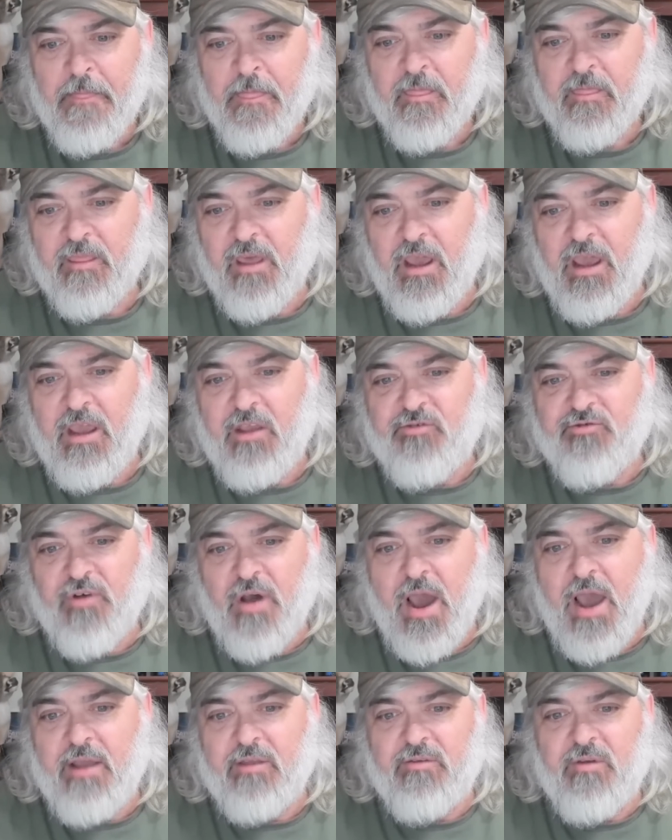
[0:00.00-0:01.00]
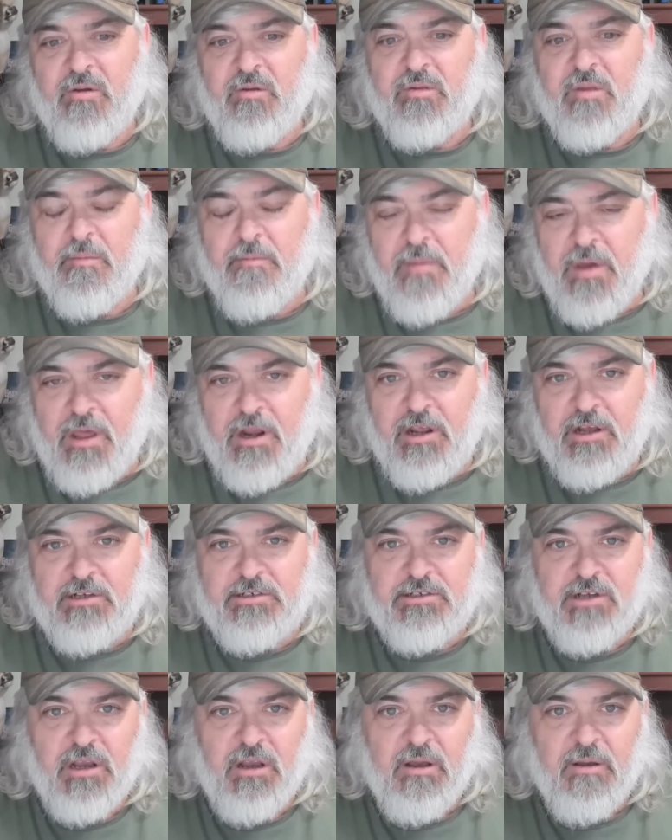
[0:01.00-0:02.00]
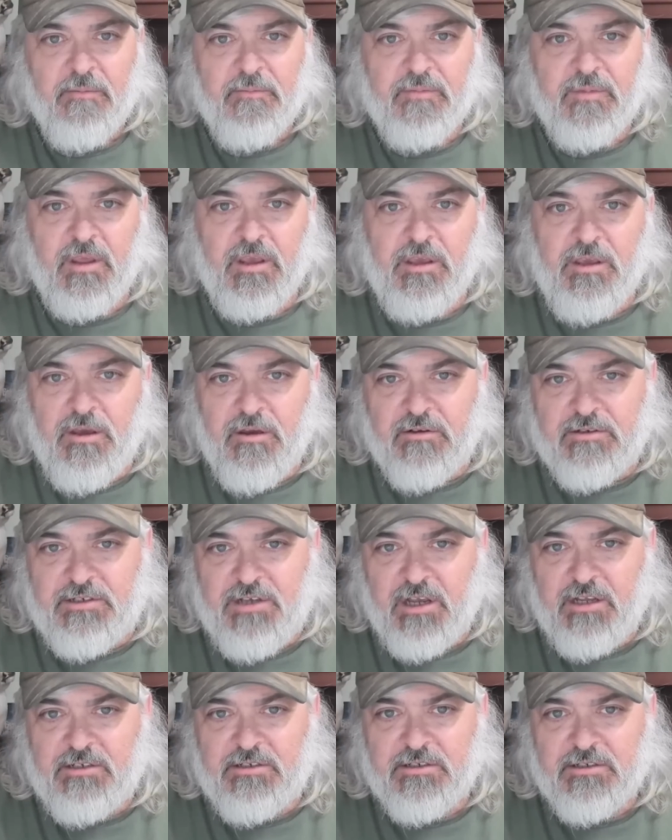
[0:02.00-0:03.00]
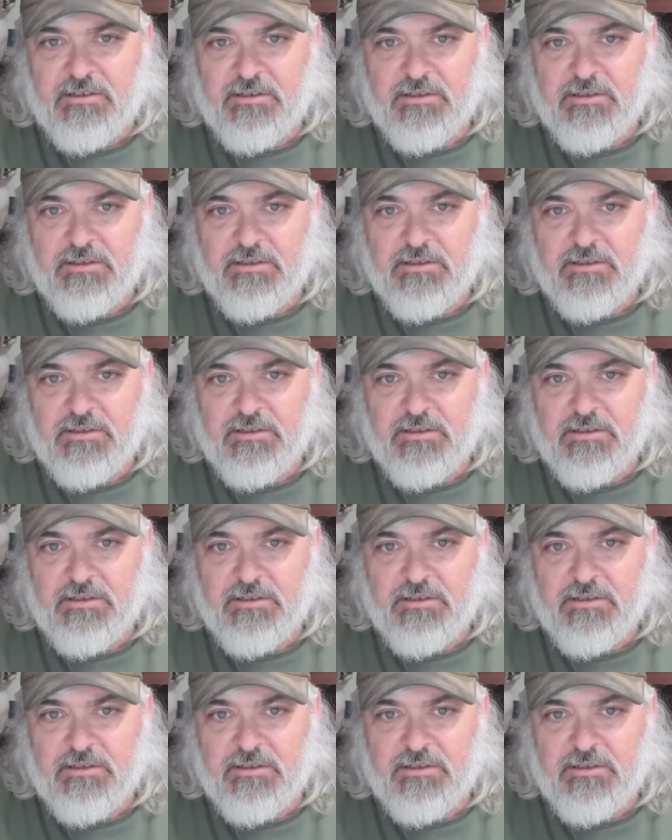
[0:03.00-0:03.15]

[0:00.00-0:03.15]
they try to diminish the usage,